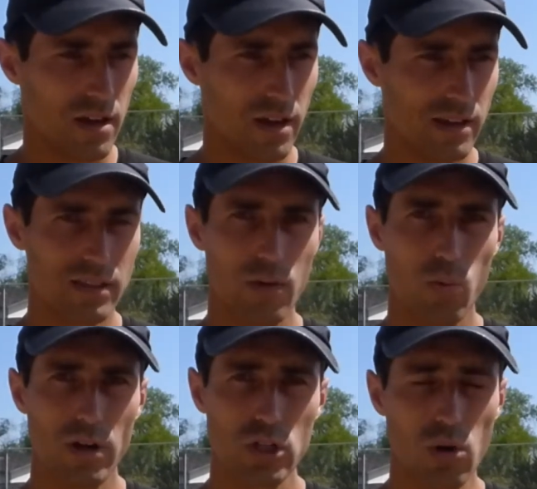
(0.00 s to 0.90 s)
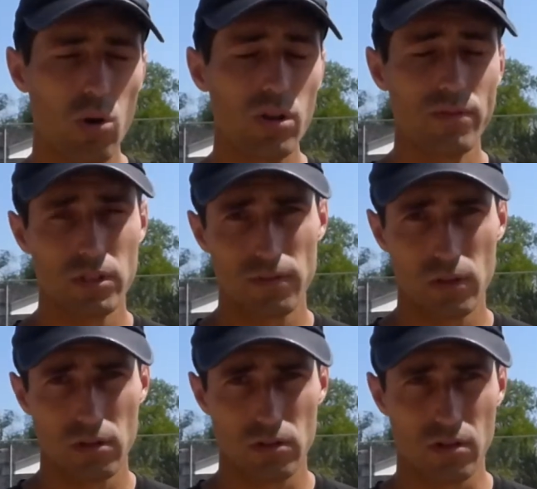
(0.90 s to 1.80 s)
And I watched all of his
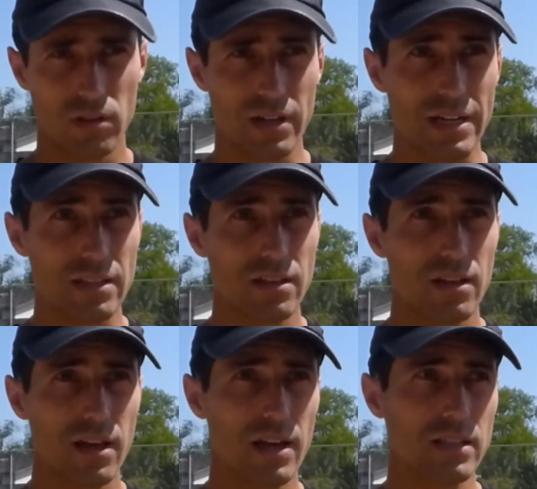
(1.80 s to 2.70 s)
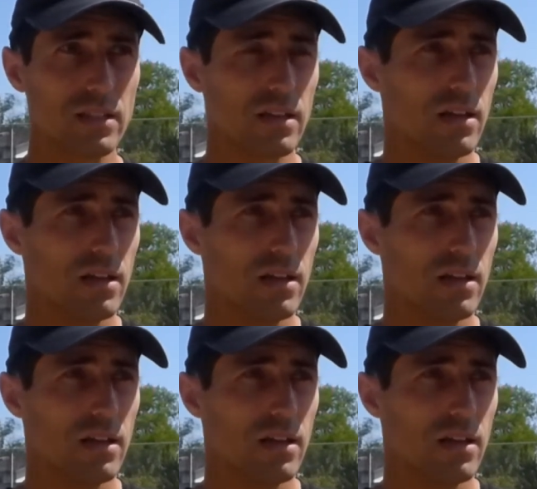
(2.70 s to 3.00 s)
videos online, and